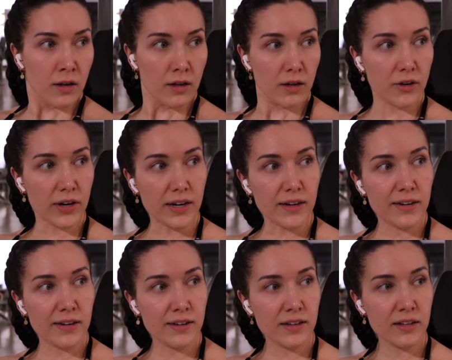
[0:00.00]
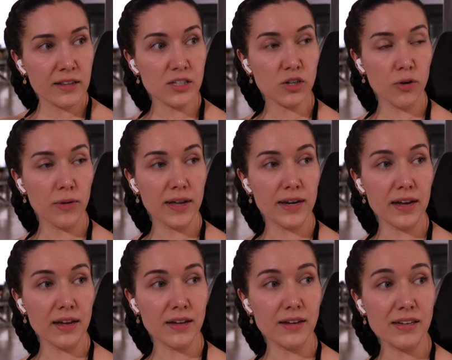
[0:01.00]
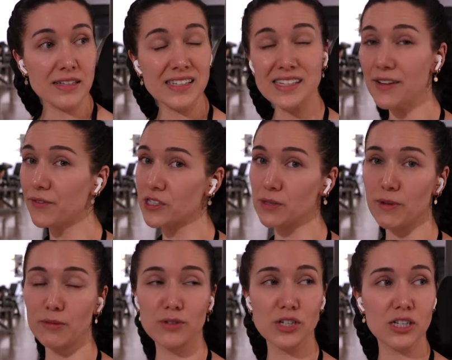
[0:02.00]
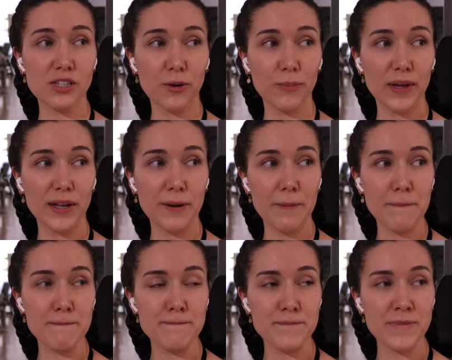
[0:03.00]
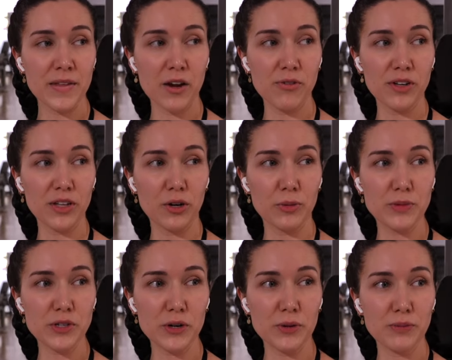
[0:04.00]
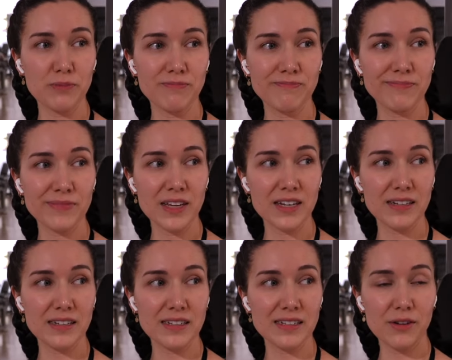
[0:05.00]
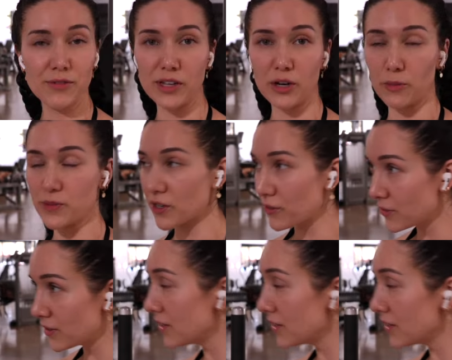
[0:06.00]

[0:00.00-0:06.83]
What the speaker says: Okay, let's go and see if a Smith machine's open. I really hope so. I really hope so.